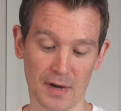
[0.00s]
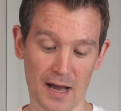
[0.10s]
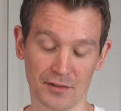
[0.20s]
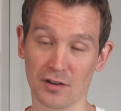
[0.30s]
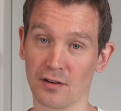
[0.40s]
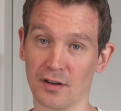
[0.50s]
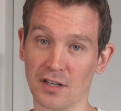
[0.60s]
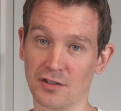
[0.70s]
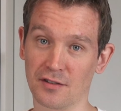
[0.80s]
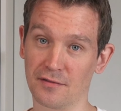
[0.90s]
after
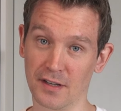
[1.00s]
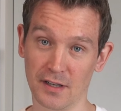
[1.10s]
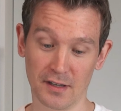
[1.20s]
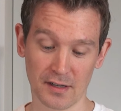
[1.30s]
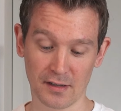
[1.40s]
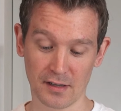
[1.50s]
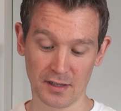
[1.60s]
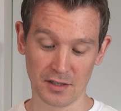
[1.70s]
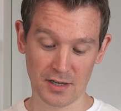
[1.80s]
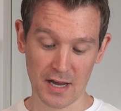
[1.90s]
each feed
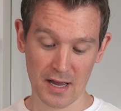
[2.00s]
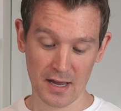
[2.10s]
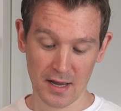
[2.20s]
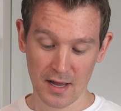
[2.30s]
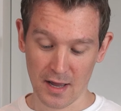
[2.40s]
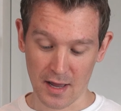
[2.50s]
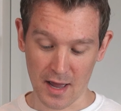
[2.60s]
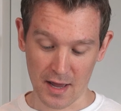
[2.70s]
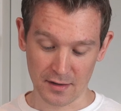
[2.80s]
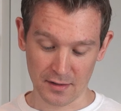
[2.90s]
each day,
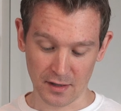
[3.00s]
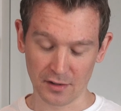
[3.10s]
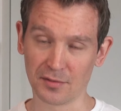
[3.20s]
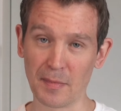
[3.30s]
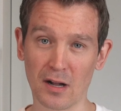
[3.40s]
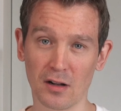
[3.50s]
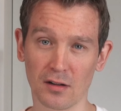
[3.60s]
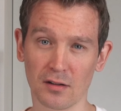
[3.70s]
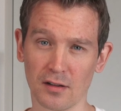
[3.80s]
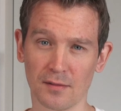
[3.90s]
and it'll
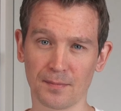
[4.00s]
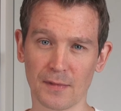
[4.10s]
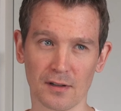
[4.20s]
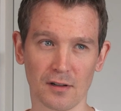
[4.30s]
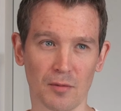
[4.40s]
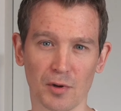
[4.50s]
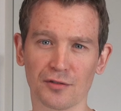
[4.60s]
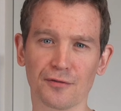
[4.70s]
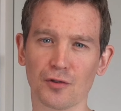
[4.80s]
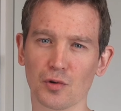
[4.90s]
smell almost
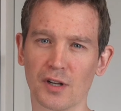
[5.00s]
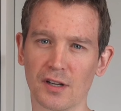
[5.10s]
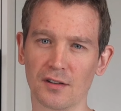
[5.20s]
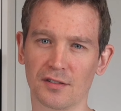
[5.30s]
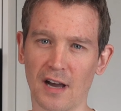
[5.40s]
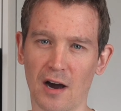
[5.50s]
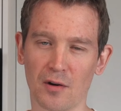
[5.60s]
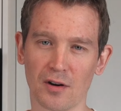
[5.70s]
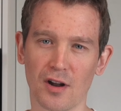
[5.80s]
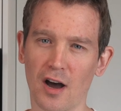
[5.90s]
fruity
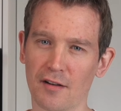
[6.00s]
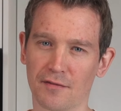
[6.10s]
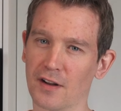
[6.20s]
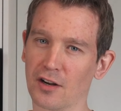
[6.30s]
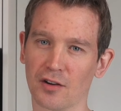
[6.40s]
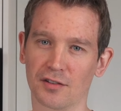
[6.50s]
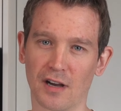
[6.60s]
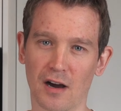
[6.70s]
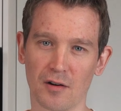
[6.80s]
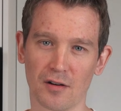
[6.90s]
sour, not vinegary
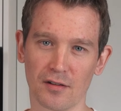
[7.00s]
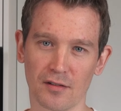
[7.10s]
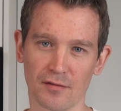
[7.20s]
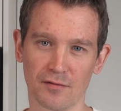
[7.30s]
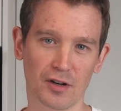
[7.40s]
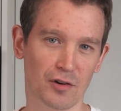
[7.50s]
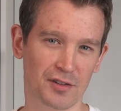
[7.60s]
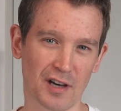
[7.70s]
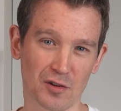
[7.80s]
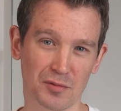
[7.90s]
sour. Vinegary
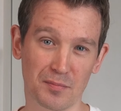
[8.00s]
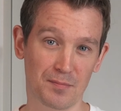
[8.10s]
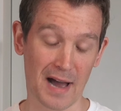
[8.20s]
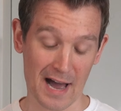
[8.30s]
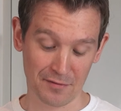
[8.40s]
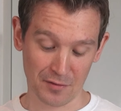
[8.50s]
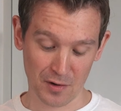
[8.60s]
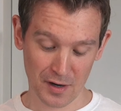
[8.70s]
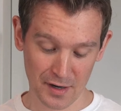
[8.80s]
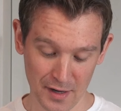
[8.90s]
sour is bad
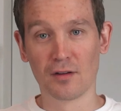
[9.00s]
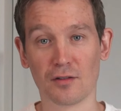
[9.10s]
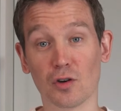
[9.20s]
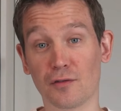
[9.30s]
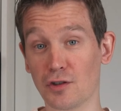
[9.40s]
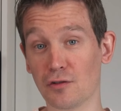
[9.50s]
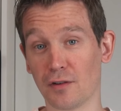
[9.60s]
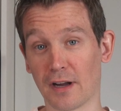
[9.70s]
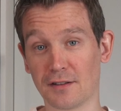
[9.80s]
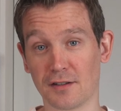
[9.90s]
for it. So if you do
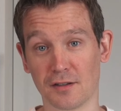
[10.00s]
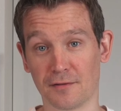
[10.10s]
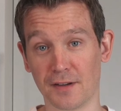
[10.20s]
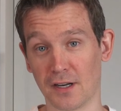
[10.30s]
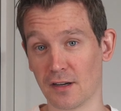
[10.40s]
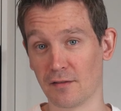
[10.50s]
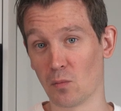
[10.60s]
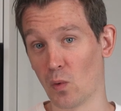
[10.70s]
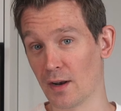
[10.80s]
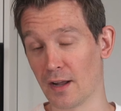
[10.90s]
forget to feed it
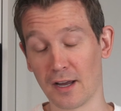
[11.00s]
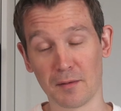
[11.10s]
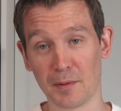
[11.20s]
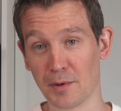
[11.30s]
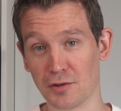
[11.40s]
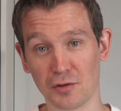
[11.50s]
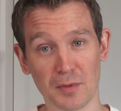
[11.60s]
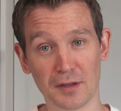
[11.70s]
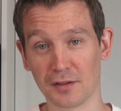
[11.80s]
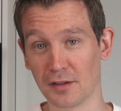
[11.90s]
one day, maybe you're too
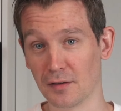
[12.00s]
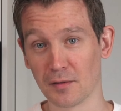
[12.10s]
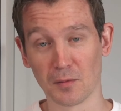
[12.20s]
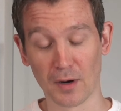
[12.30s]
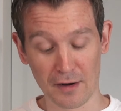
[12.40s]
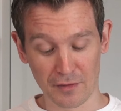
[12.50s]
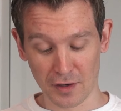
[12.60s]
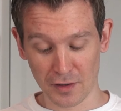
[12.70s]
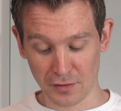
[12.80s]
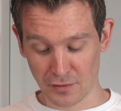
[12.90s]
busy,
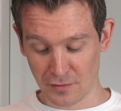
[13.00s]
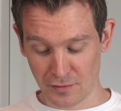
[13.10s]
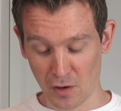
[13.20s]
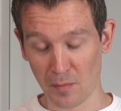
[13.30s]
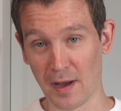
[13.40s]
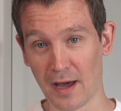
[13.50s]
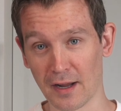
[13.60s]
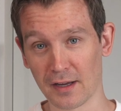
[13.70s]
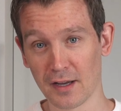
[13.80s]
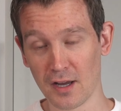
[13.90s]
whatever, don't
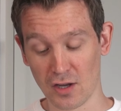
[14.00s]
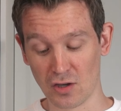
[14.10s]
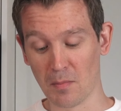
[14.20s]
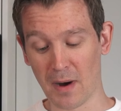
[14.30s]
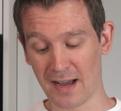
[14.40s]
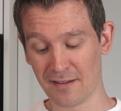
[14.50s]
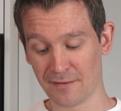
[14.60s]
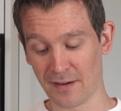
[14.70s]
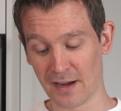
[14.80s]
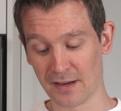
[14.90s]
panic. You might
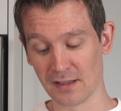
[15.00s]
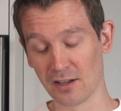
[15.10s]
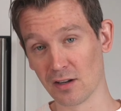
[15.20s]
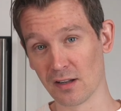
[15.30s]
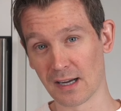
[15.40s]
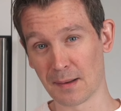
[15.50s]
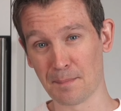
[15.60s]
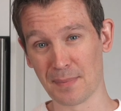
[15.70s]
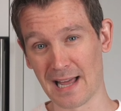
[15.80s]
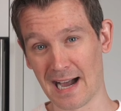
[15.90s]
find a little like
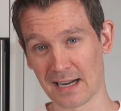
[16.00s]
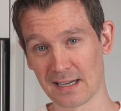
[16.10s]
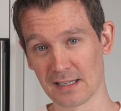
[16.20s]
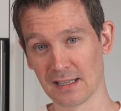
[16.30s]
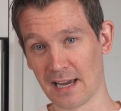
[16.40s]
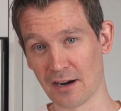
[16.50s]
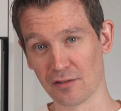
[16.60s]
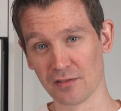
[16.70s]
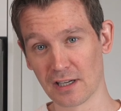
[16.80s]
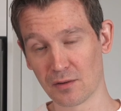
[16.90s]
black layer
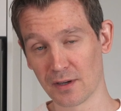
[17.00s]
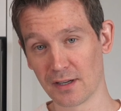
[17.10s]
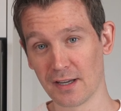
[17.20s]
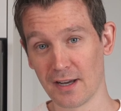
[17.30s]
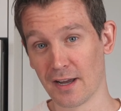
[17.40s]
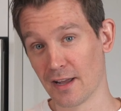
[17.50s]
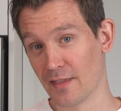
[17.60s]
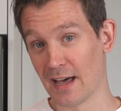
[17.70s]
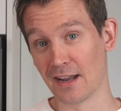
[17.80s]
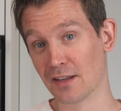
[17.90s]
of liquid.
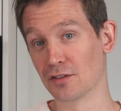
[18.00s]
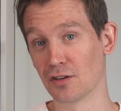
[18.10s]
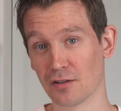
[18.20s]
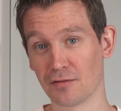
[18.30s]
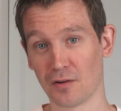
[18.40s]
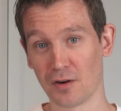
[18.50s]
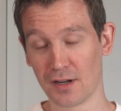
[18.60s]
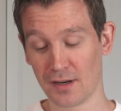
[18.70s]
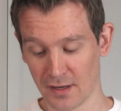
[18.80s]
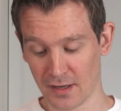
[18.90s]
That isn't good for
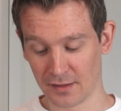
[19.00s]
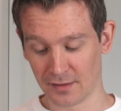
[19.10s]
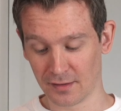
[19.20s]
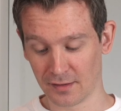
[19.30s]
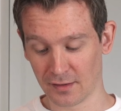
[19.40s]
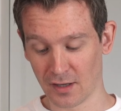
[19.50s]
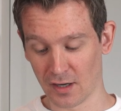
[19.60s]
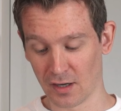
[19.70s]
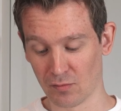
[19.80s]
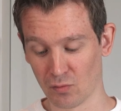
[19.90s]
it. It's
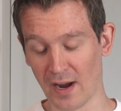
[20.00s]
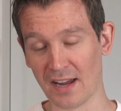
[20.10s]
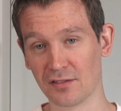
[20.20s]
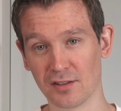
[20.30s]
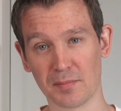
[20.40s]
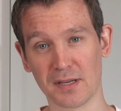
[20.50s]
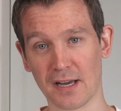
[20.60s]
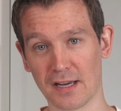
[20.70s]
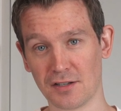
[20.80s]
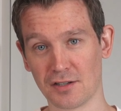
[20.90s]
gonna raise the
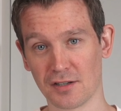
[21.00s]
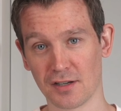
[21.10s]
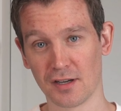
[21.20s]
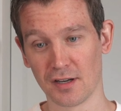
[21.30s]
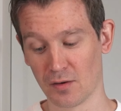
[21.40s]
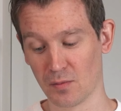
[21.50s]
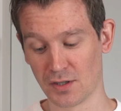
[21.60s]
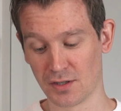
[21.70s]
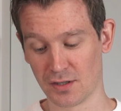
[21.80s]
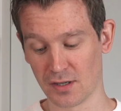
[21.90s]
pH,
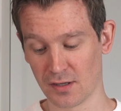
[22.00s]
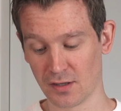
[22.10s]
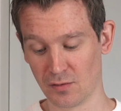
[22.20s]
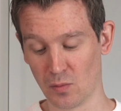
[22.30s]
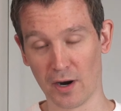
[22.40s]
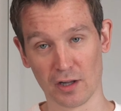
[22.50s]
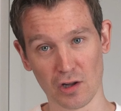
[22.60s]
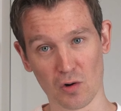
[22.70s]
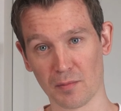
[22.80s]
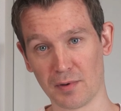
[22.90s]
which you want a
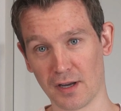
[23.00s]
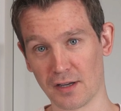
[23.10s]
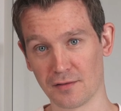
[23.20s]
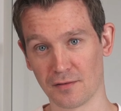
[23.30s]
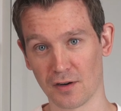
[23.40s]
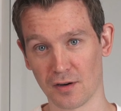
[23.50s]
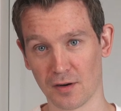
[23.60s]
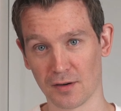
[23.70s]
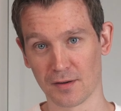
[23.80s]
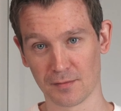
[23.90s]
lower pH
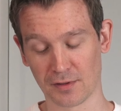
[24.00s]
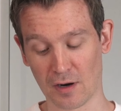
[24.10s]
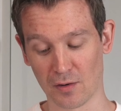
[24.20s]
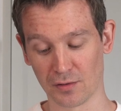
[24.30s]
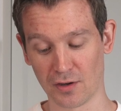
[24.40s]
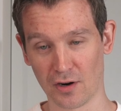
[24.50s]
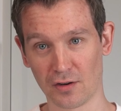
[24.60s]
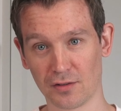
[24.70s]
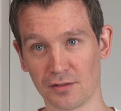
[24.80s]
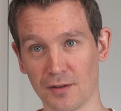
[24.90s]
for sourdough
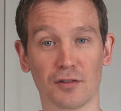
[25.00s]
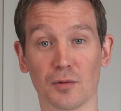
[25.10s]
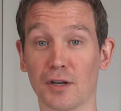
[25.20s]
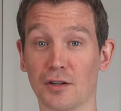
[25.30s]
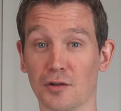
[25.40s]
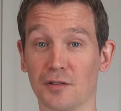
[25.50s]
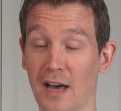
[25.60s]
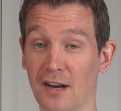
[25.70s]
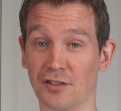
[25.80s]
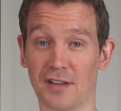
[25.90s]
starters. So what you could do is
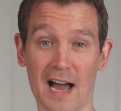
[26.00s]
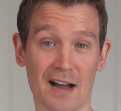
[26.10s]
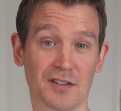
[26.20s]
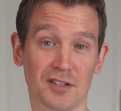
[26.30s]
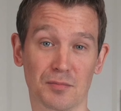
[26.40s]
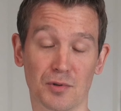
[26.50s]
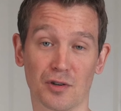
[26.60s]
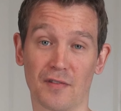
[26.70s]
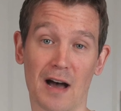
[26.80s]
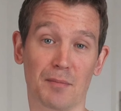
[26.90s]
add just a half teaspoon
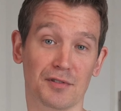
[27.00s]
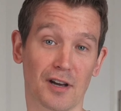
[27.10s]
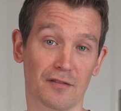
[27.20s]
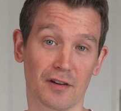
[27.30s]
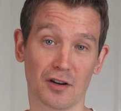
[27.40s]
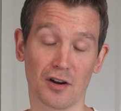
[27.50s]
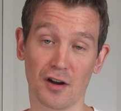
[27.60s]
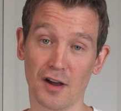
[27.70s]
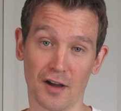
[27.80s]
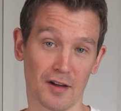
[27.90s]
of apple cider
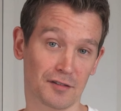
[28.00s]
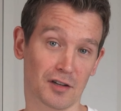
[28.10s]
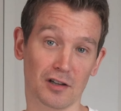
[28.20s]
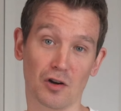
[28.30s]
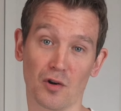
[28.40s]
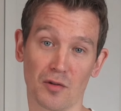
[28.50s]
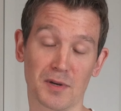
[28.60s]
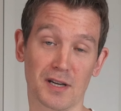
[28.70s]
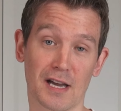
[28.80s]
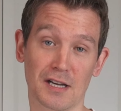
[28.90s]
vinegar. That's gonna lower the
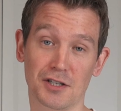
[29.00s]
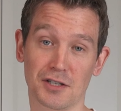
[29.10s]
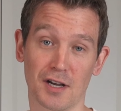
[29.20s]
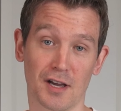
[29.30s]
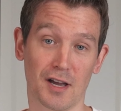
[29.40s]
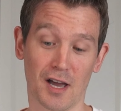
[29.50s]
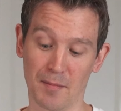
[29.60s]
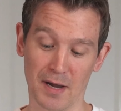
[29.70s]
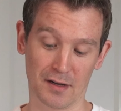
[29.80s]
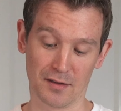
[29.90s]
pH and
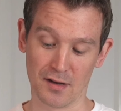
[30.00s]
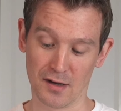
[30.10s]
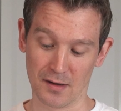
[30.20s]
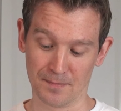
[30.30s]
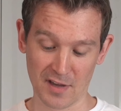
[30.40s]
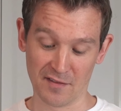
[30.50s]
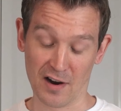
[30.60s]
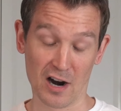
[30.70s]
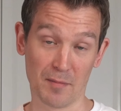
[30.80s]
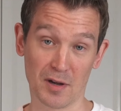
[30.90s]
make the
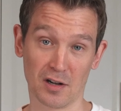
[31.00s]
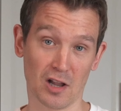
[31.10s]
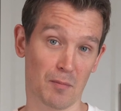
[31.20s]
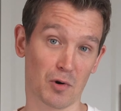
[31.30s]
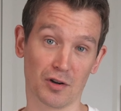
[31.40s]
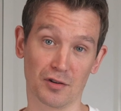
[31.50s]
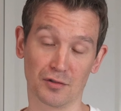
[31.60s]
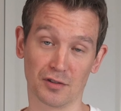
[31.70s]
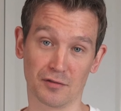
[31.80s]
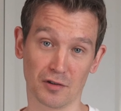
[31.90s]
environment a lot more
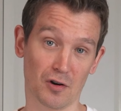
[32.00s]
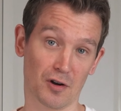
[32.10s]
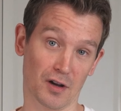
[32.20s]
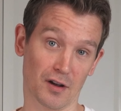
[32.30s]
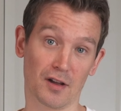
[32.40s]
conducive to growing